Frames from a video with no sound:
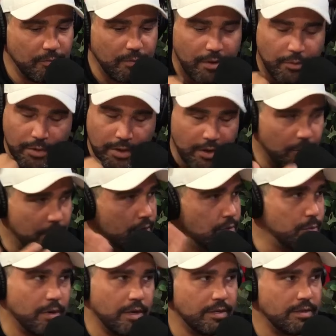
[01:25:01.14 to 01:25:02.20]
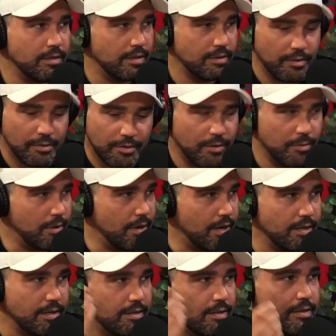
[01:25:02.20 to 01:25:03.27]
We always won. Don't know
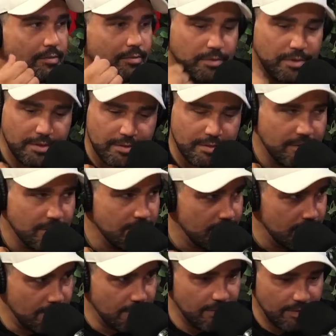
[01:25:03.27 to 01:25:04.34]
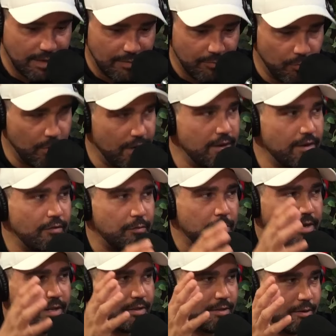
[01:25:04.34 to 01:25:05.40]
why. I'd win enough
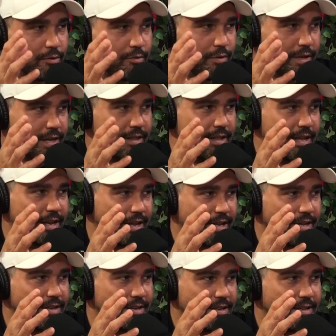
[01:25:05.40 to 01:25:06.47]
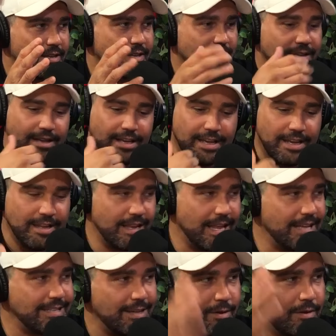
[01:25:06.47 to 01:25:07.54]
money to go drinking that night. And
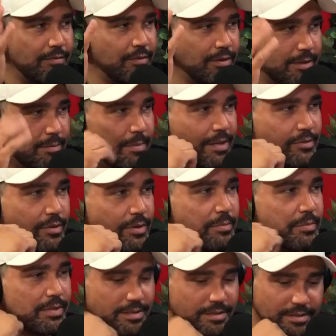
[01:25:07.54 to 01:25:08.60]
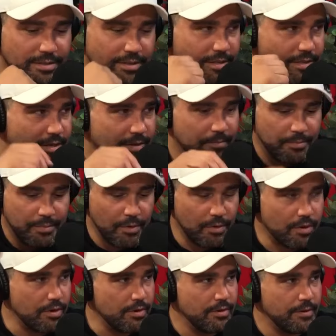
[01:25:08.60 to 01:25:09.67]
that's how I funded my trip, is just
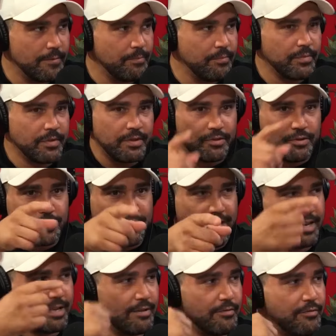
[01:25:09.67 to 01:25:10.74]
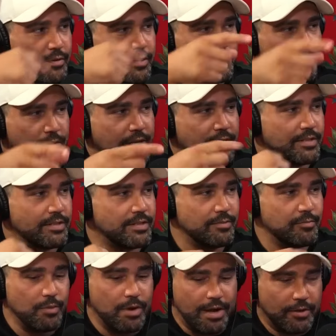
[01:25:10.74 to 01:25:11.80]
poker. You're getting free drinks
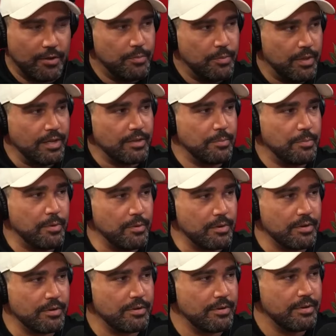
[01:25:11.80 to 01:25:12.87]
while you're playing the poker